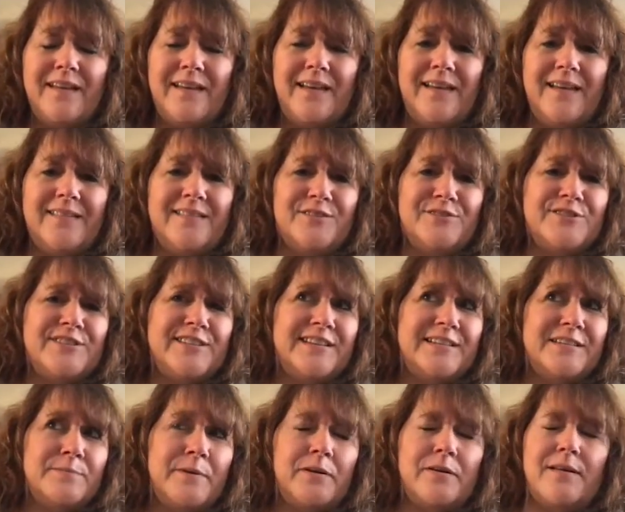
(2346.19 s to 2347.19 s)
And there's
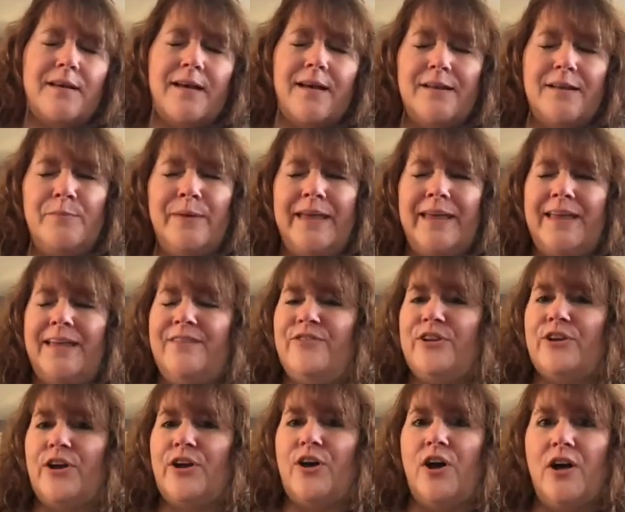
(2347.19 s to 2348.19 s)
things about how to behave
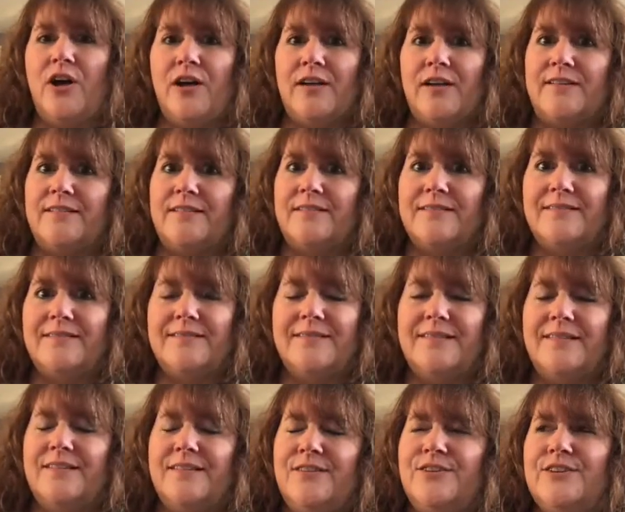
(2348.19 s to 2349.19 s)
at a con.
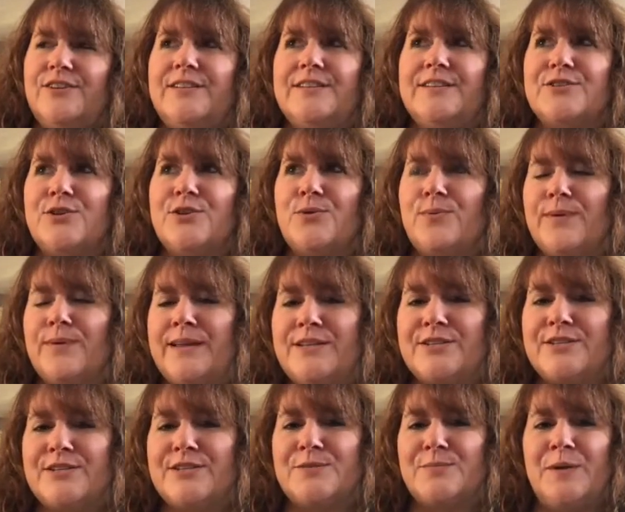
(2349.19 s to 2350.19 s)
Goodness
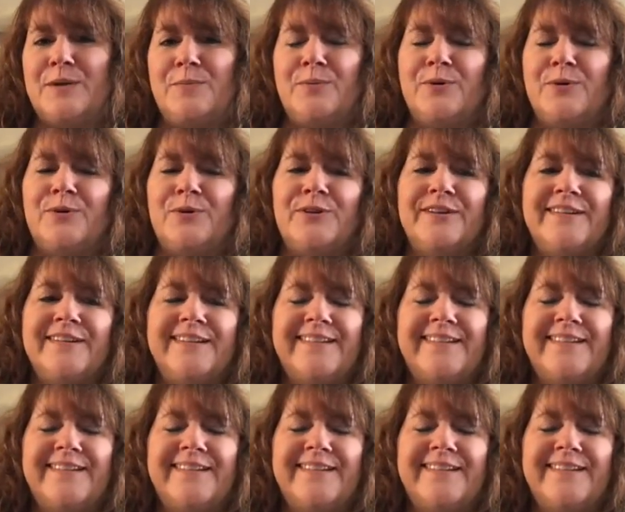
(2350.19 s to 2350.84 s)
gracious, people.